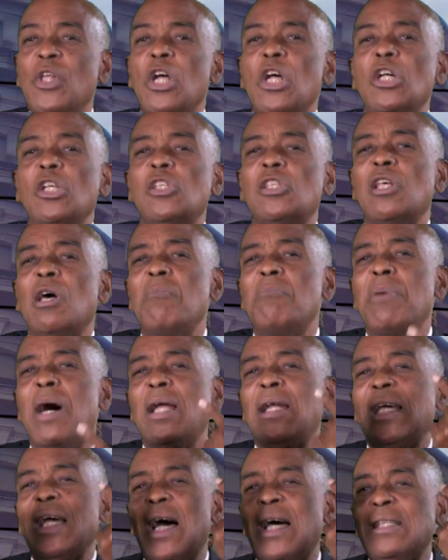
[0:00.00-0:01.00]

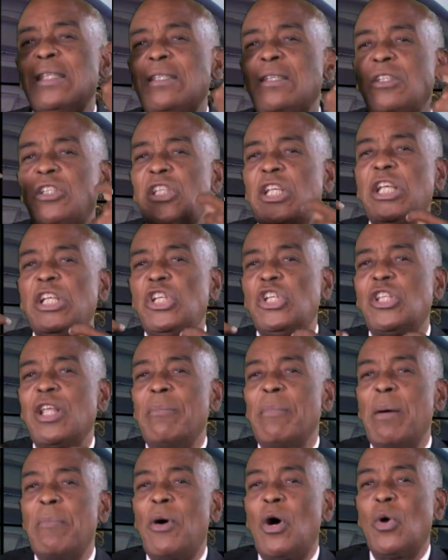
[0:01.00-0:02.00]
Somebody has to teach
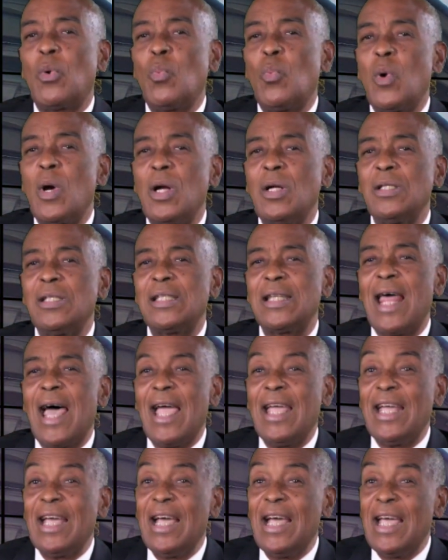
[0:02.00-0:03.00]
them about words
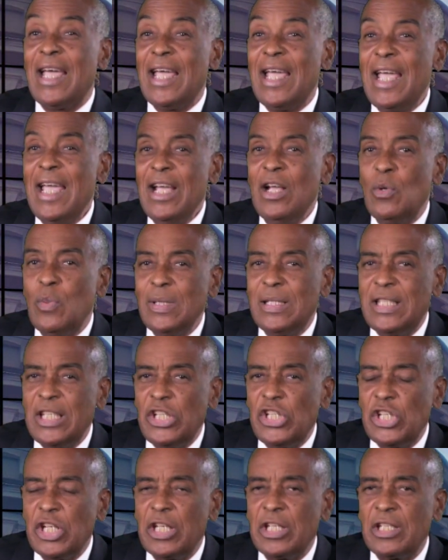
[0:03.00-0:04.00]
like
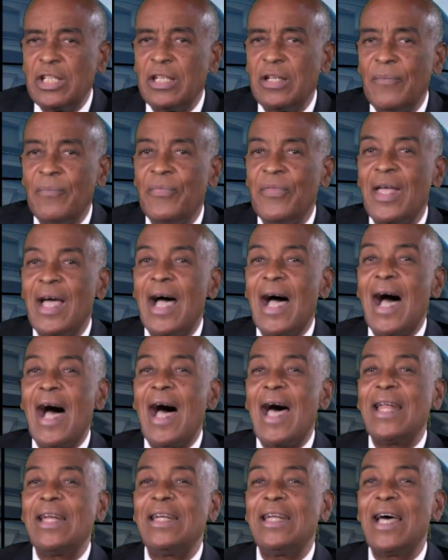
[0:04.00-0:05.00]
Inquisition
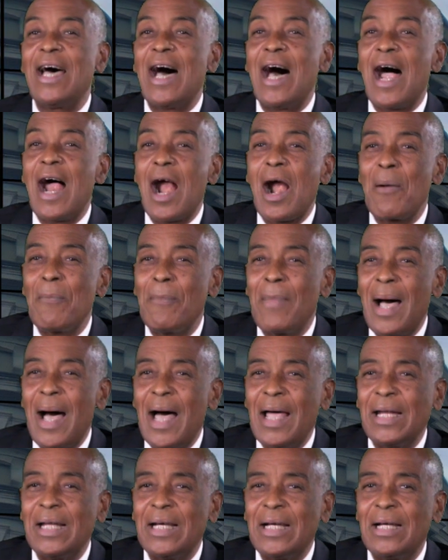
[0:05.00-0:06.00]
and
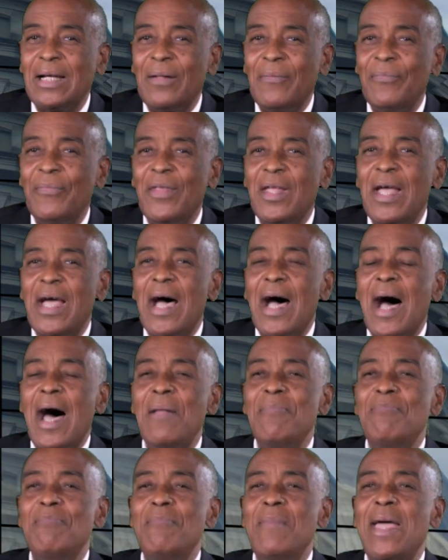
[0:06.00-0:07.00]
Armada,
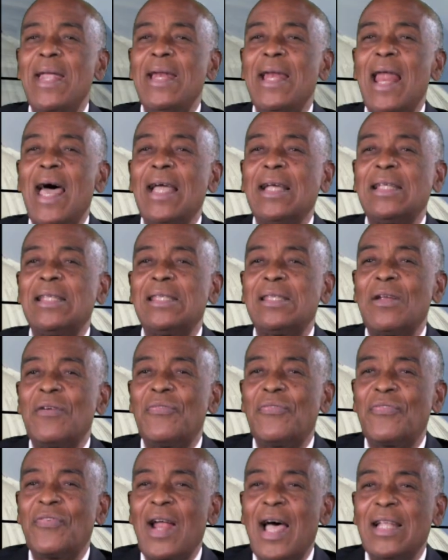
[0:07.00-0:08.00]
and men like Sir
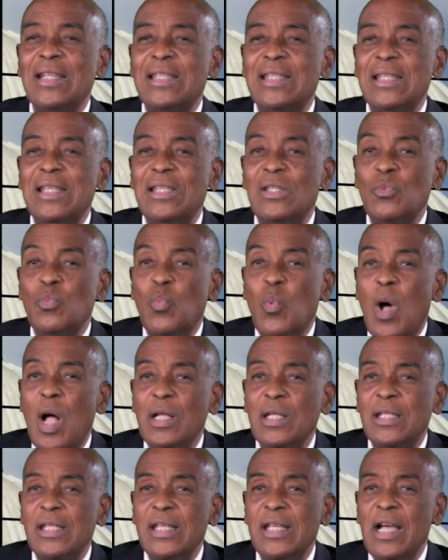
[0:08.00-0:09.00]
Francis
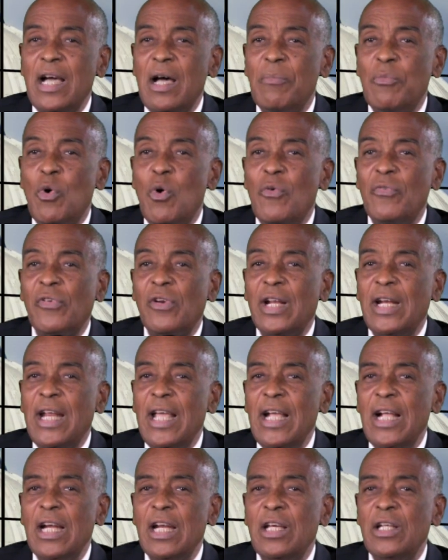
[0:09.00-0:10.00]
Walsingham over in
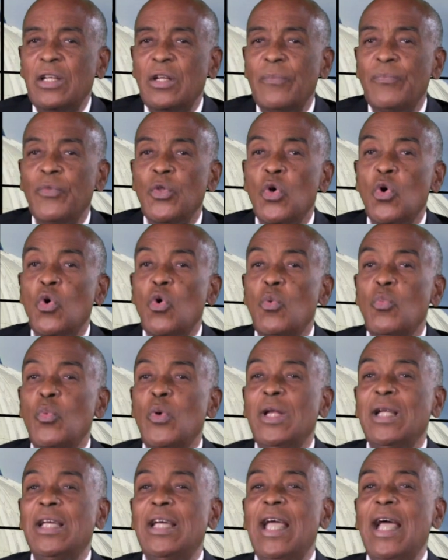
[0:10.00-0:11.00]
England, whom
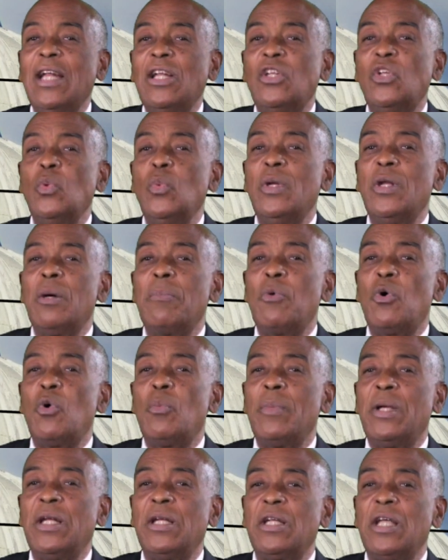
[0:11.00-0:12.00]
we'll get to in a
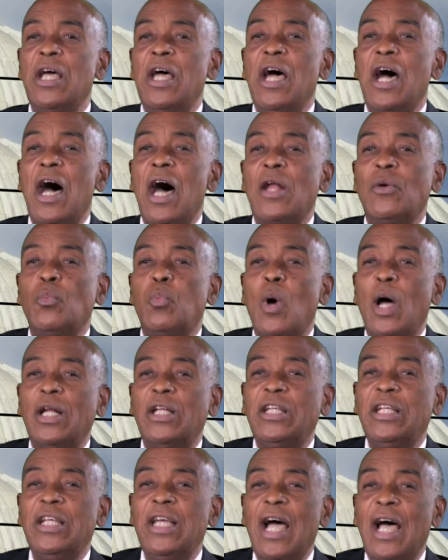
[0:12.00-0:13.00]
moment, and what
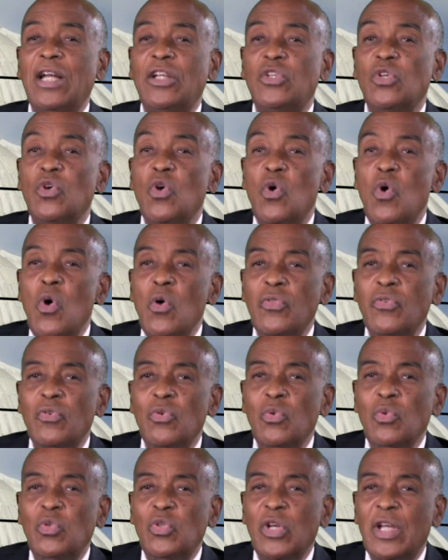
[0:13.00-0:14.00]
he had to go
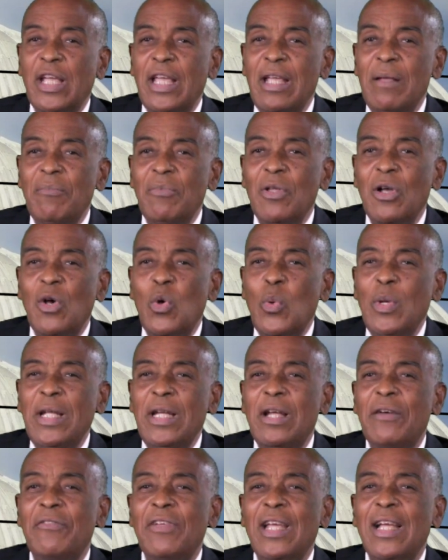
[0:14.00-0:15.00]
through to keep the
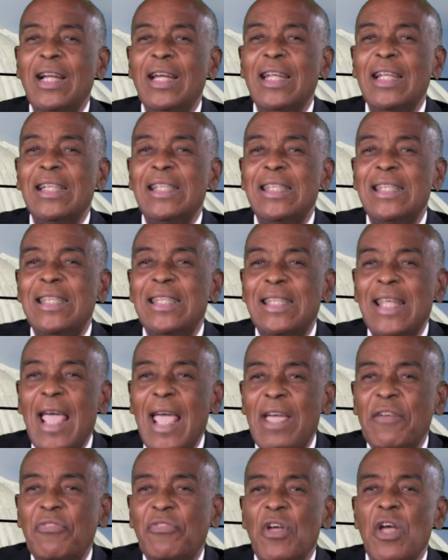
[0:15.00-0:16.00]
Queen of England
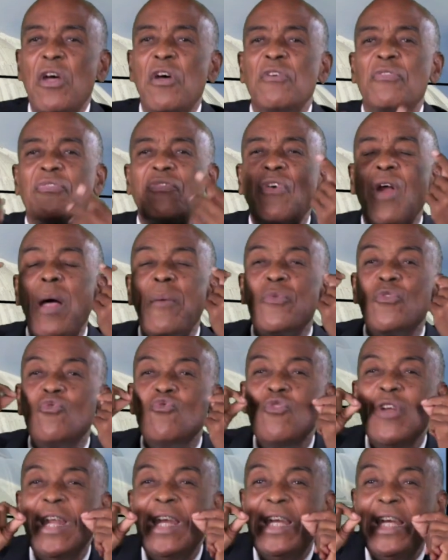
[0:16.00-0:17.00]
safe
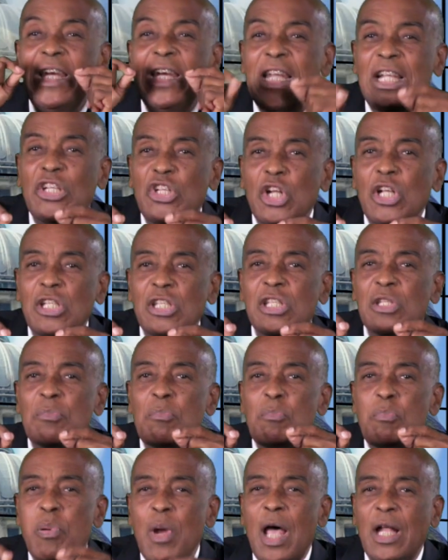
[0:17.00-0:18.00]
from religious
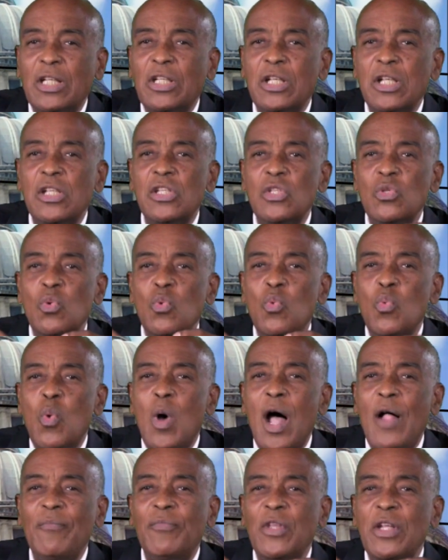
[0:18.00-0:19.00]
plotters who
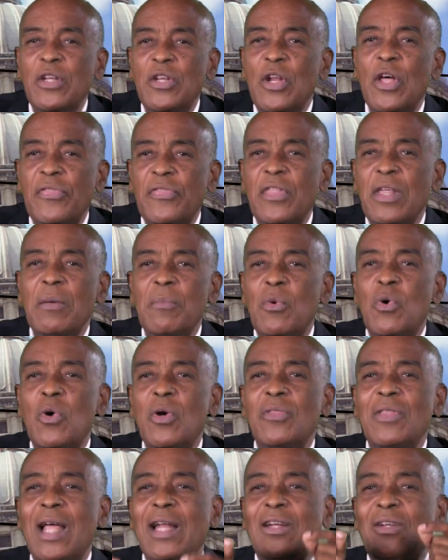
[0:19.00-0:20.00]
wanted nothing
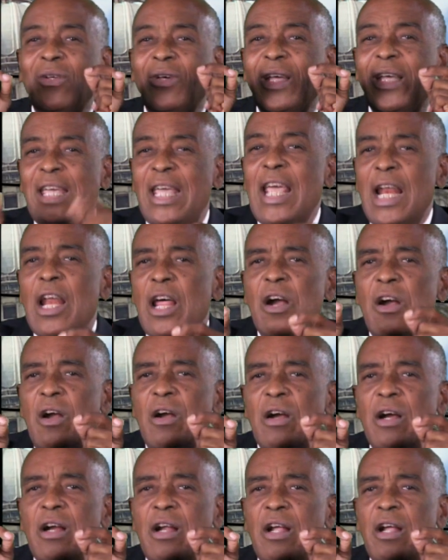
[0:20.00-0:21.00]
more than to kill her
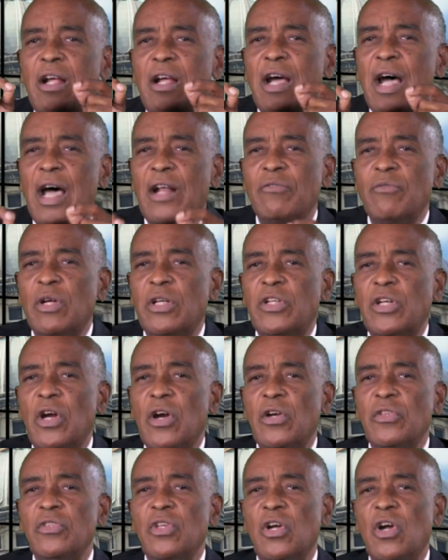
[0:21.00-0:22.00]
and
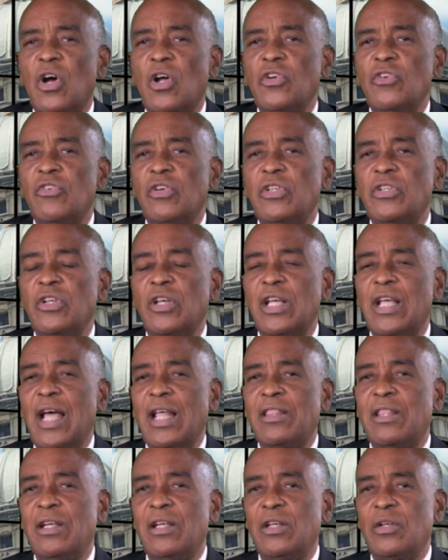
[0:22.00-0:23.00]
return the country to
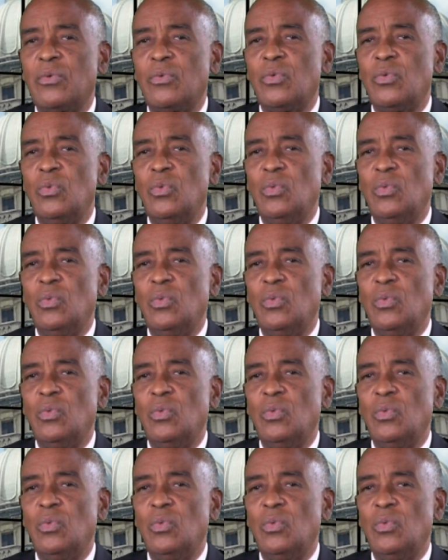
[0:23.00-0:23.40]
Catholic rule.